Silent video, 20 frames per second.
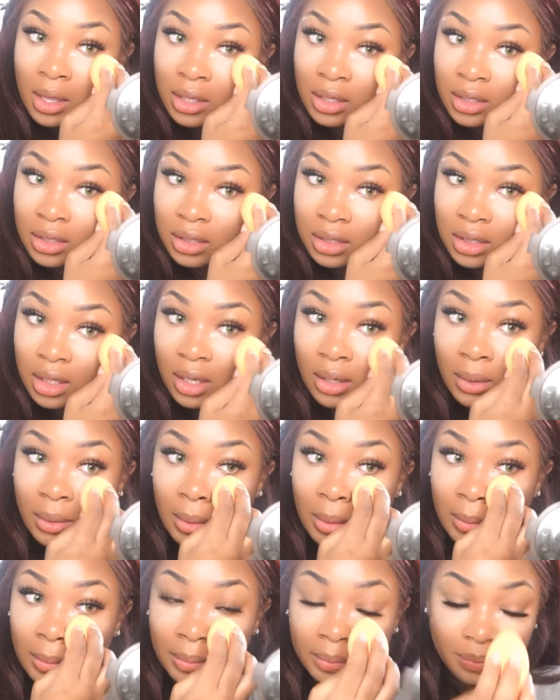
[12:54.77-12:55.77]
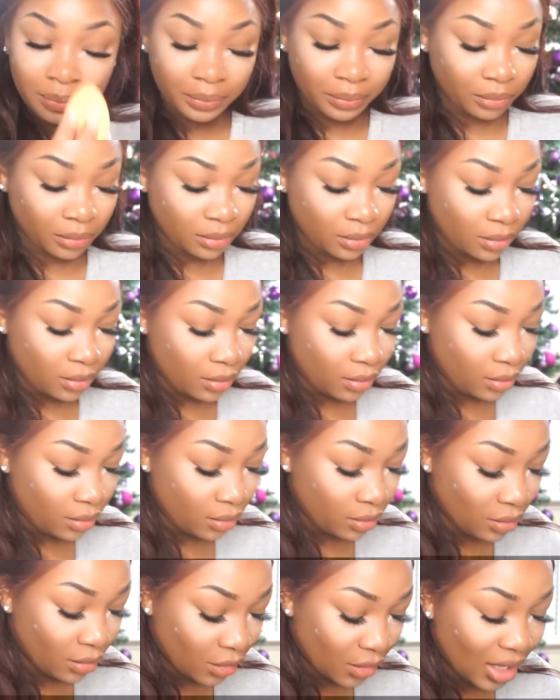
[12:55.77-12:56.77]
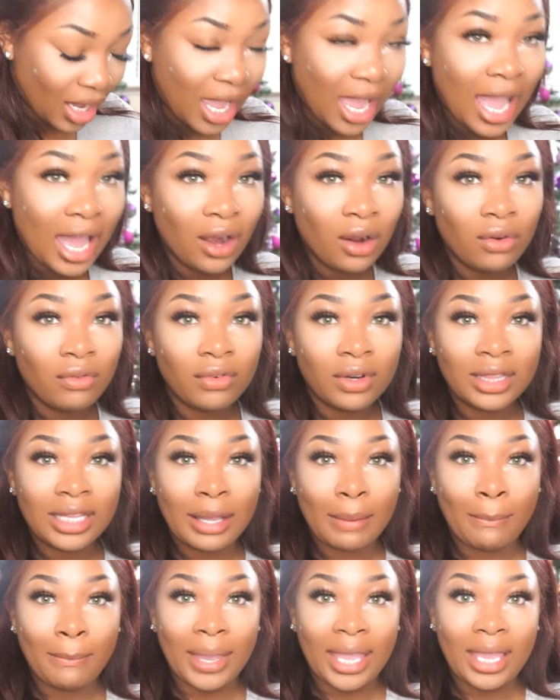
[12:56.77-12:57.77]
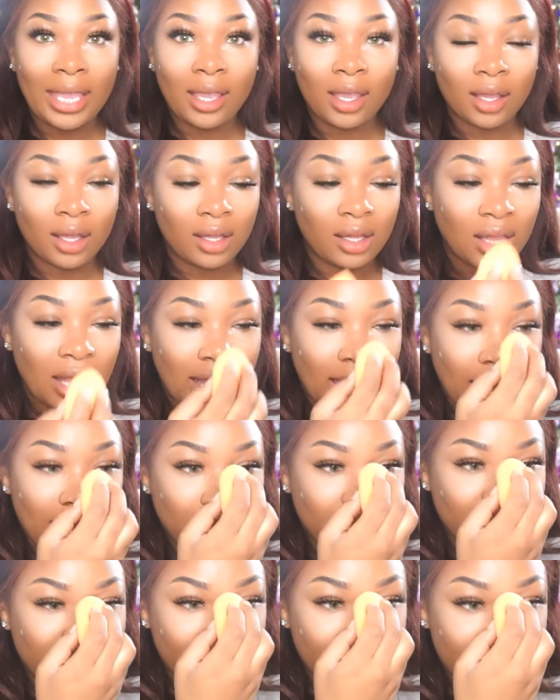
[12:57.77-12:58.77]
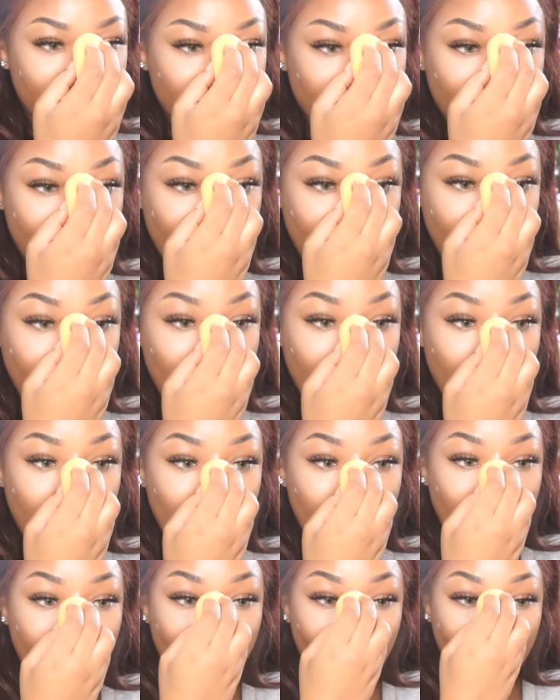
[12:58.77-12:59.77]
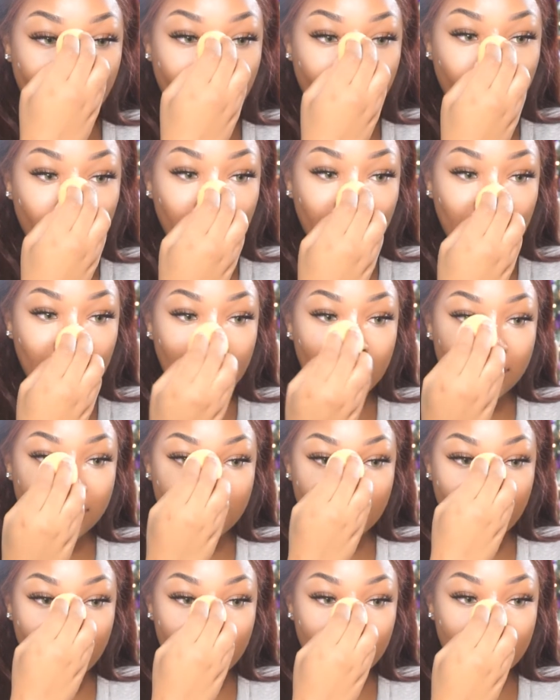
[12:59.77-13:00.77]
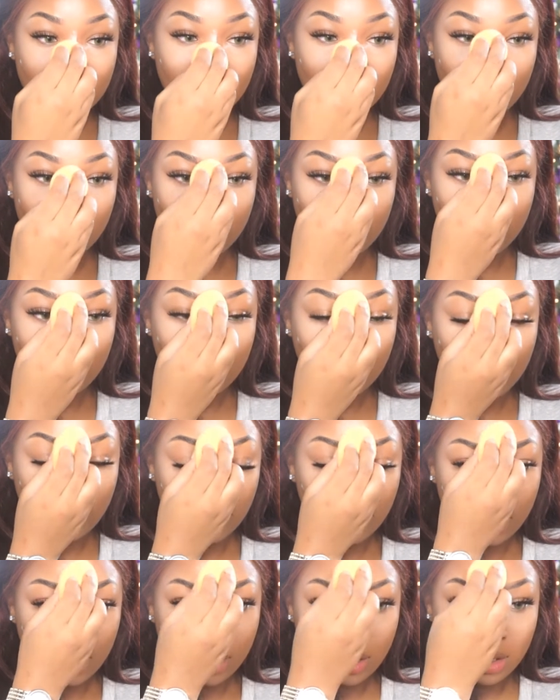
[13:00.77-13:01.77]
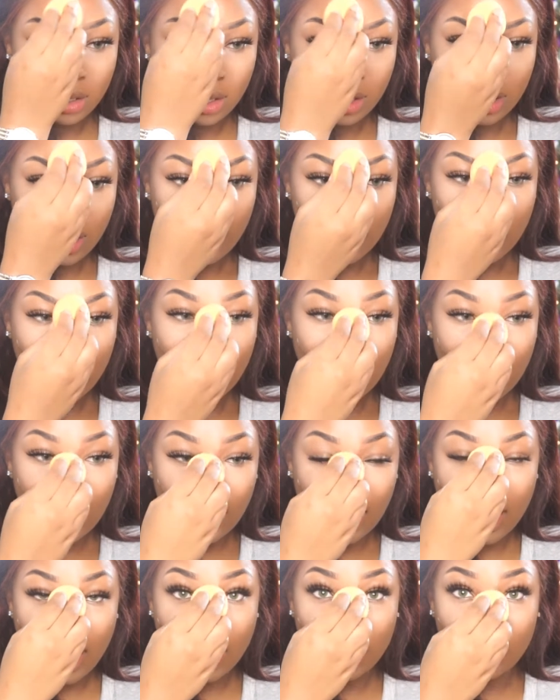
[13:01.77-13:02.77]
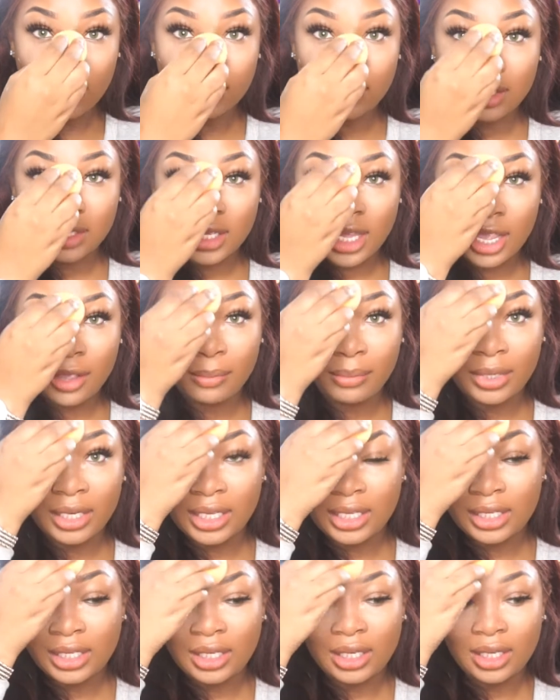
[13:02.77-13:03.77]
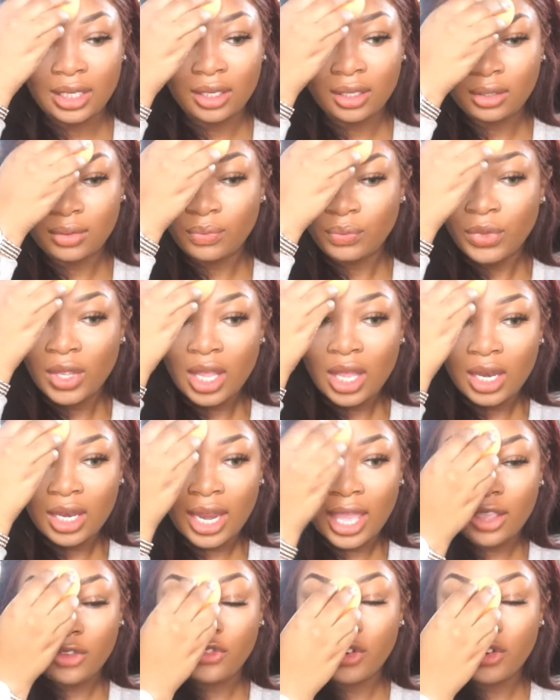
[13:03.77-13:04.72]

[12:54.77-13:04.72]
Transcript: So I don't really bake, like, I just place it and kind of just like blend it in. Like,